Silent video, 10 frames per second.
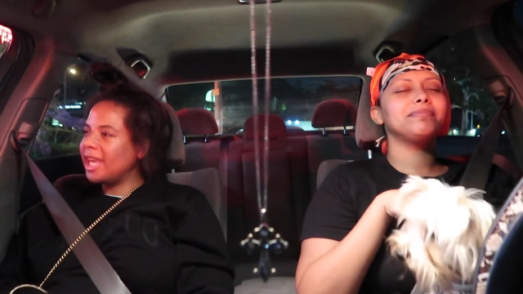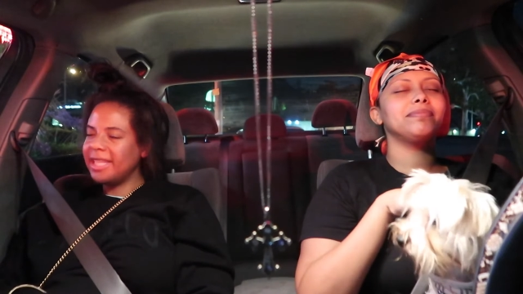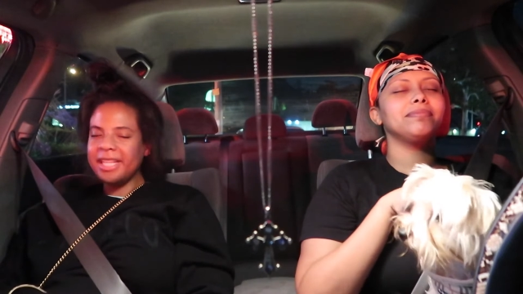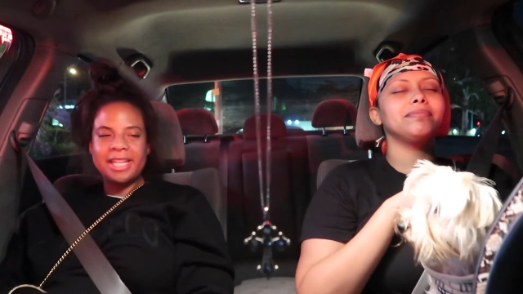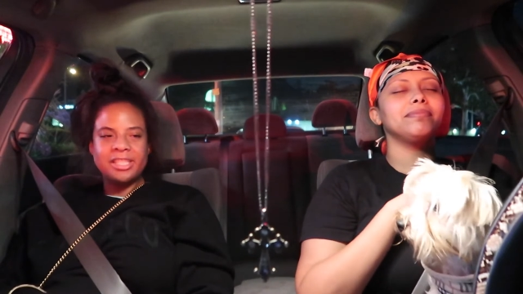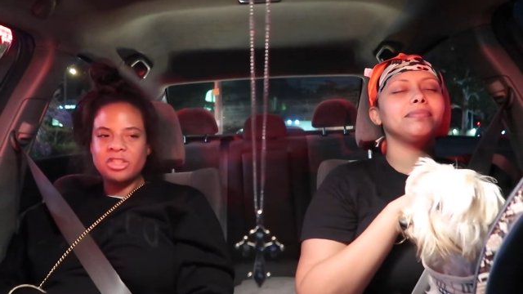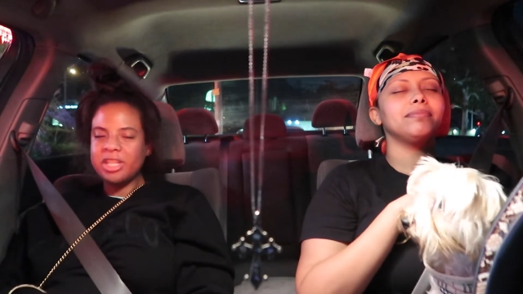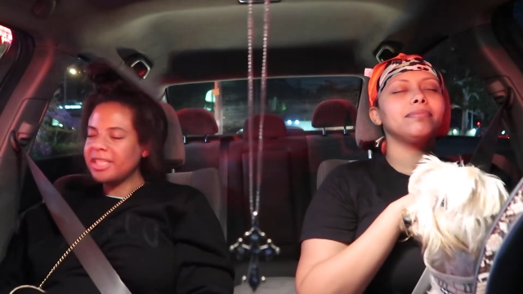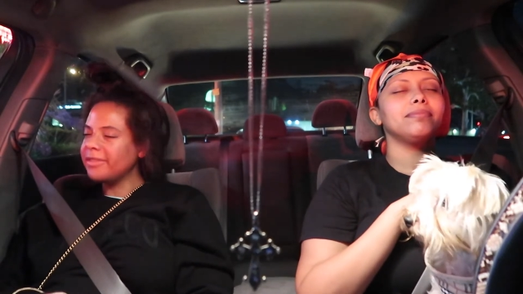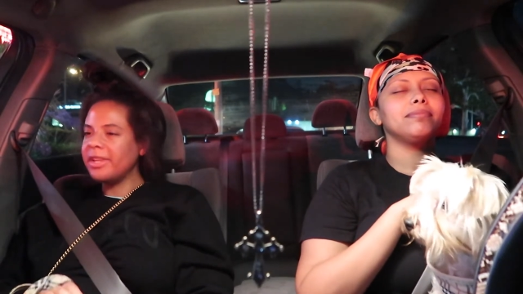Speaker 1: I think I
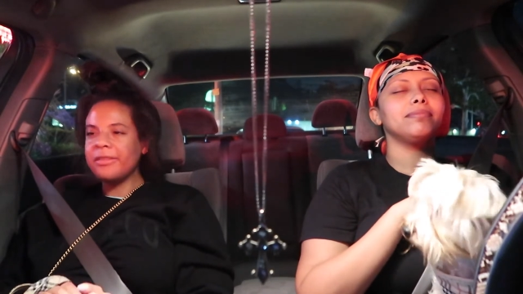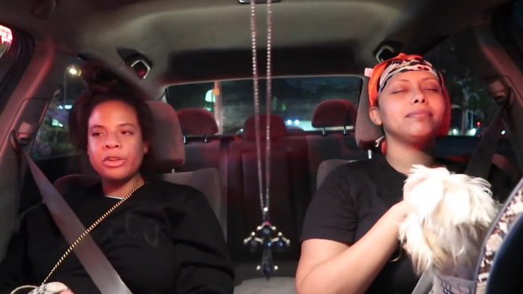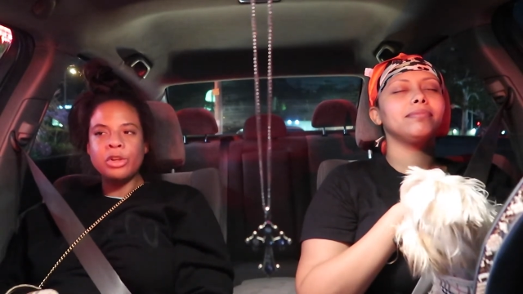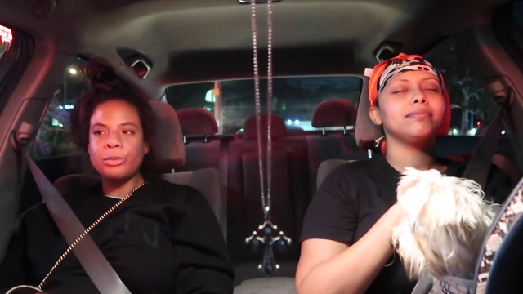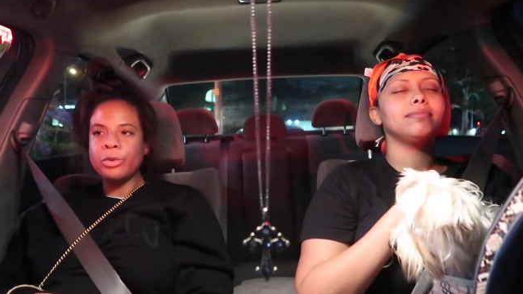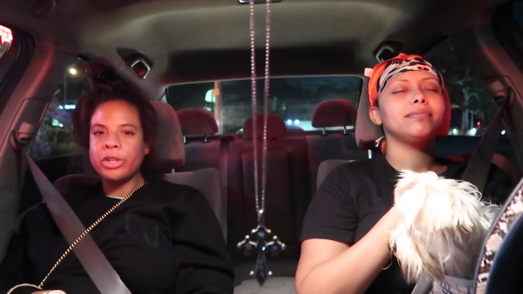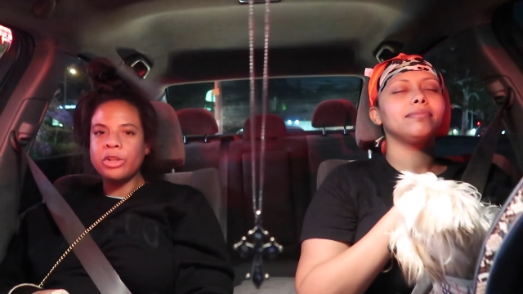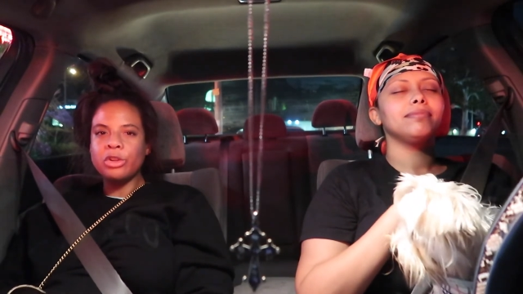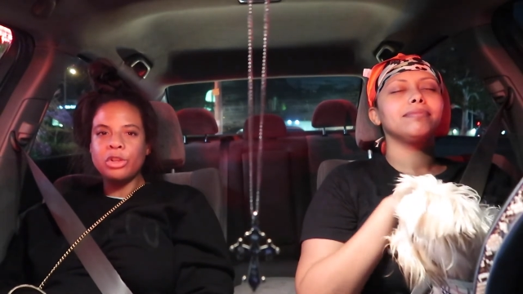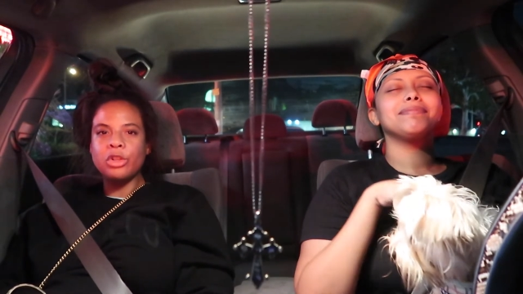suggest if you ever go to
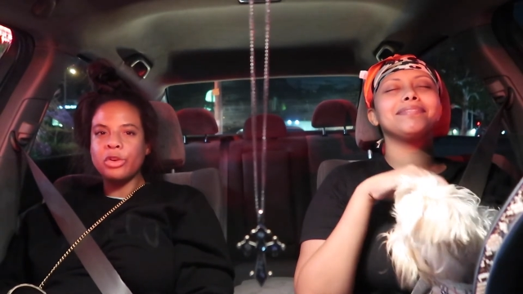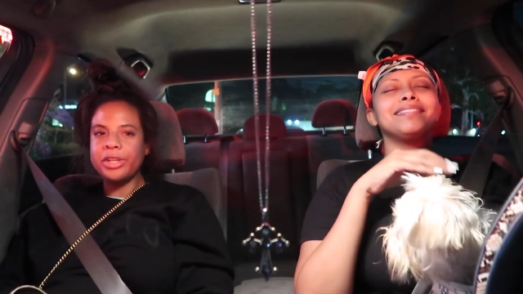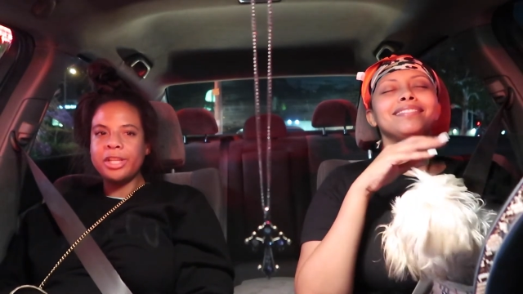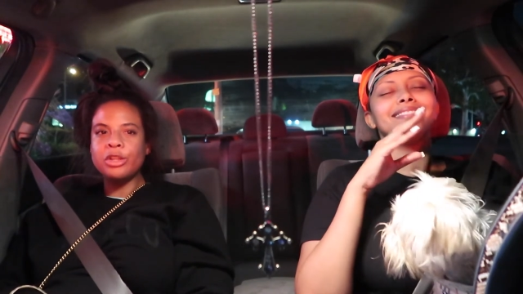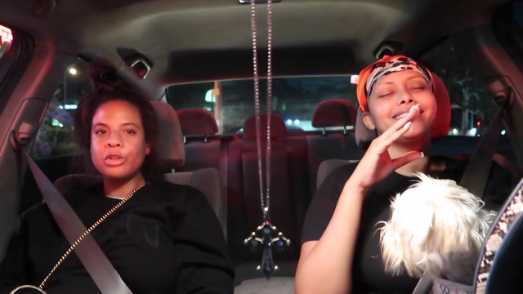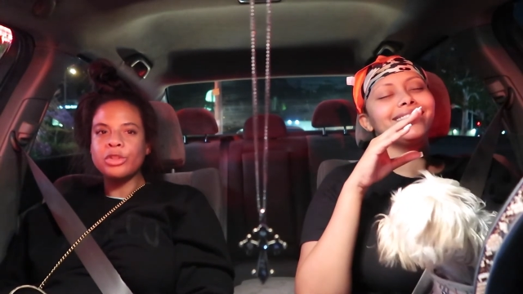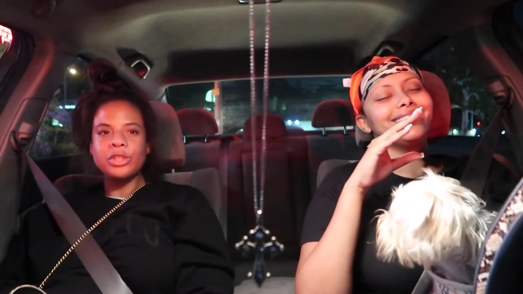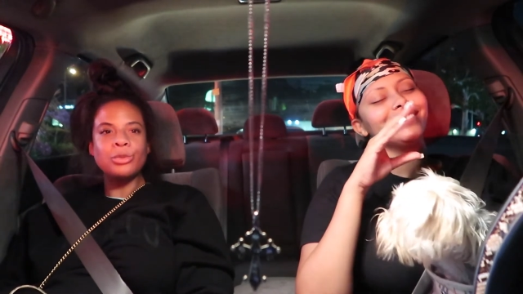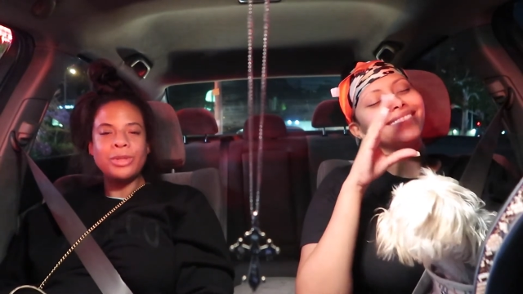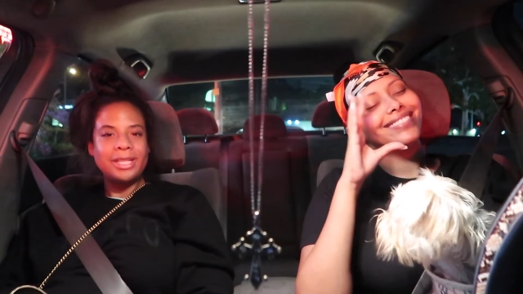Morning Glory, go
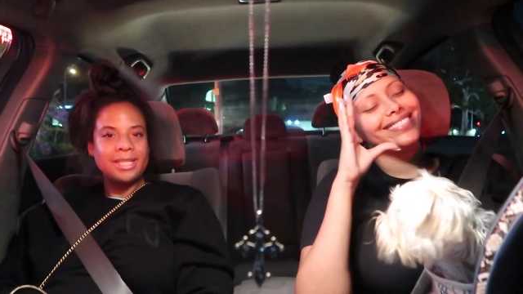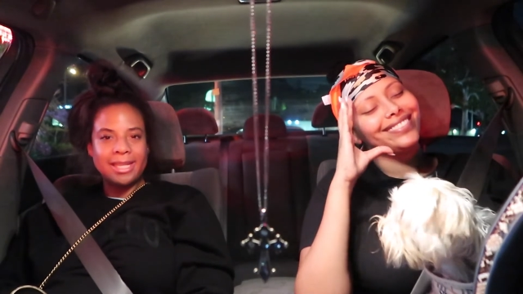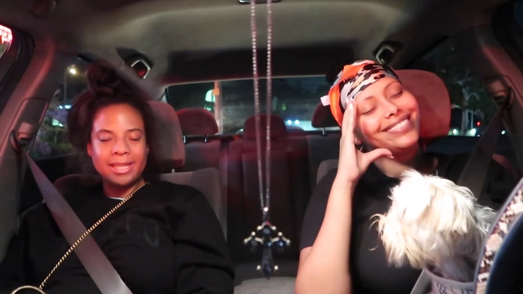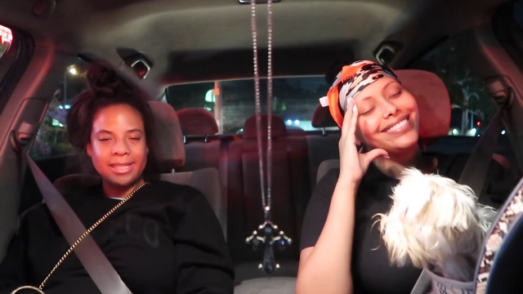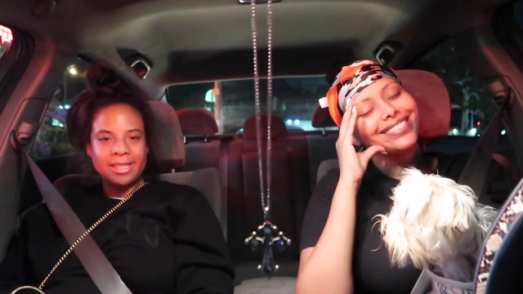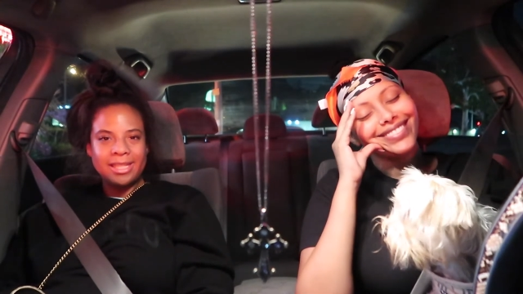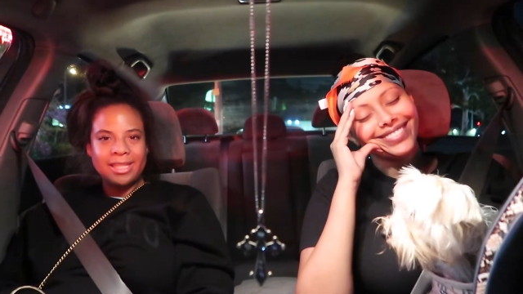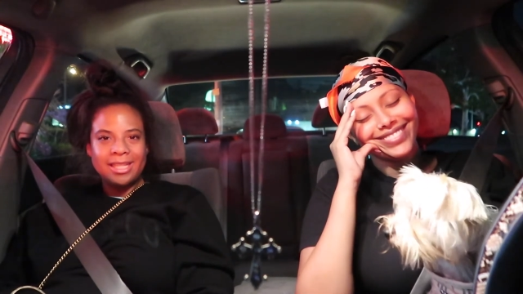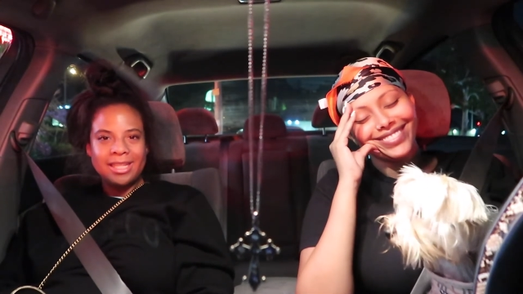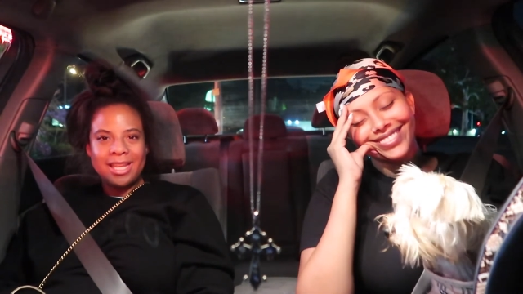during the weekday
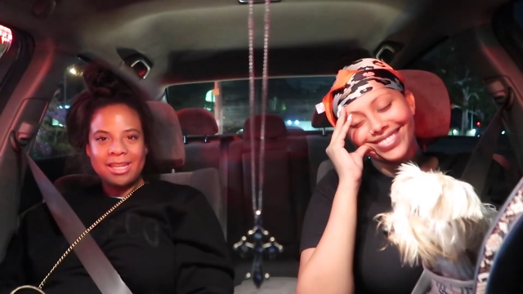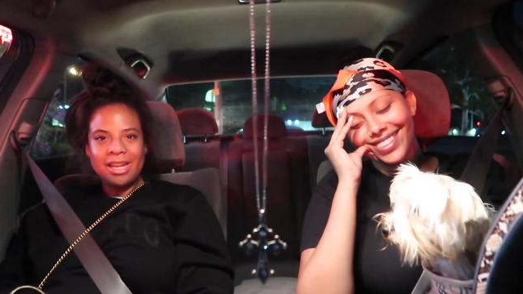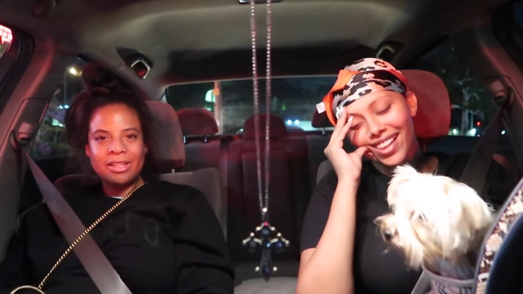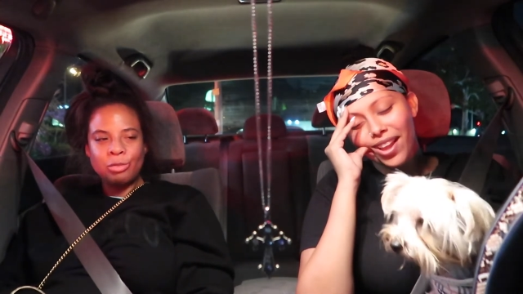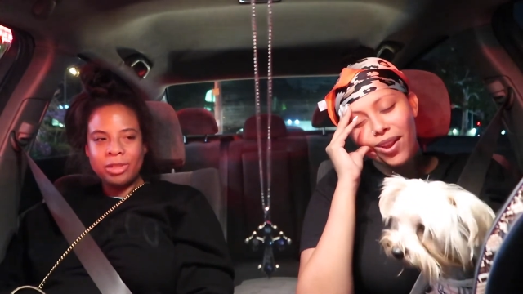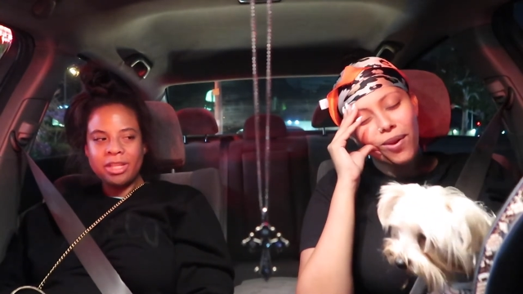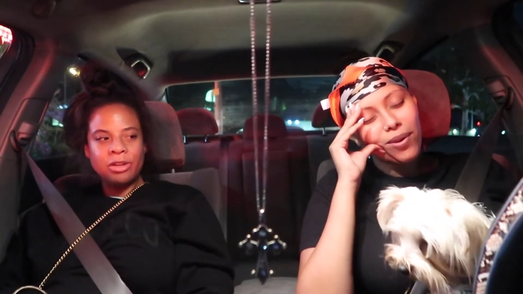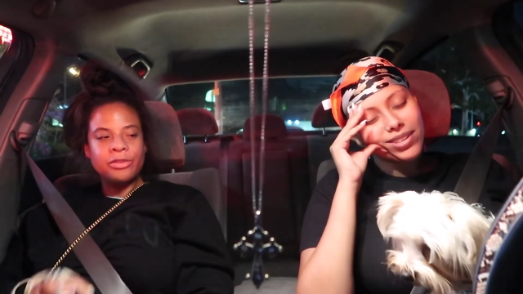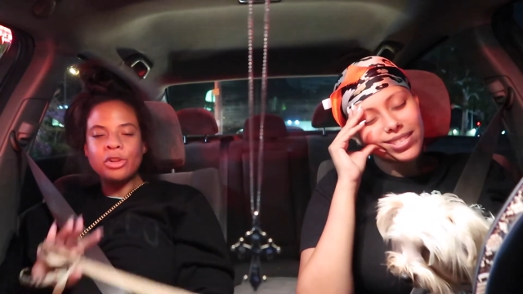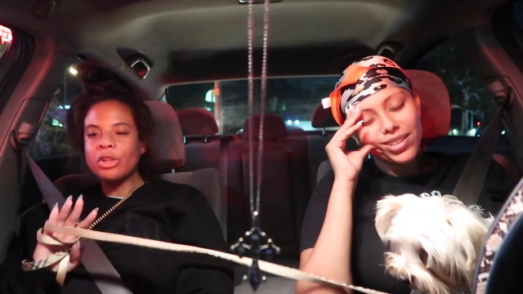and not on the weekend.
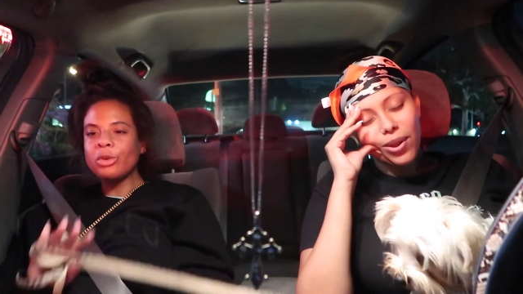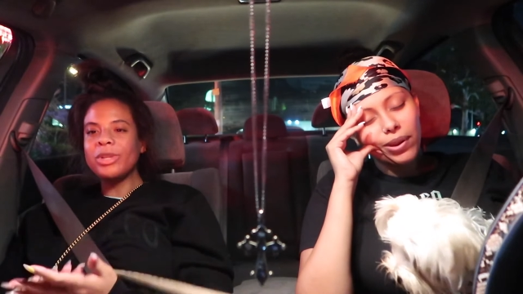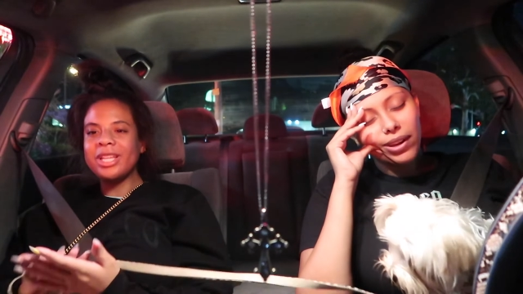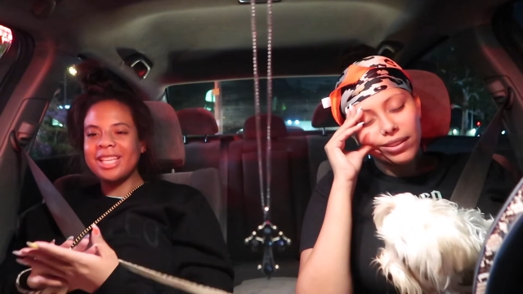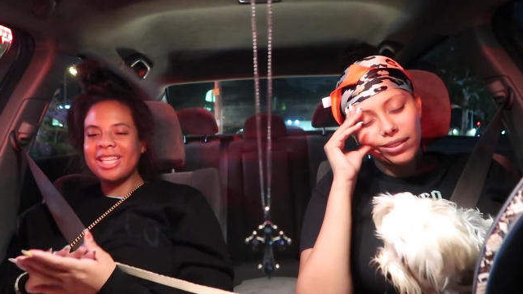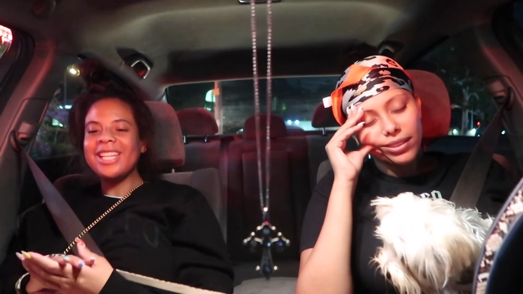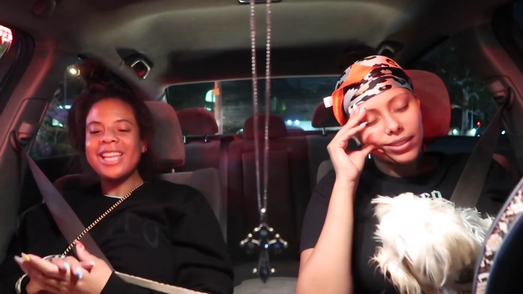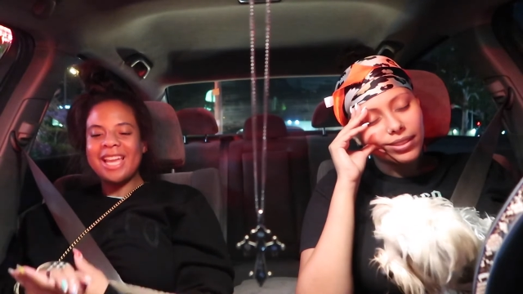Or if you're going to the weekend, early.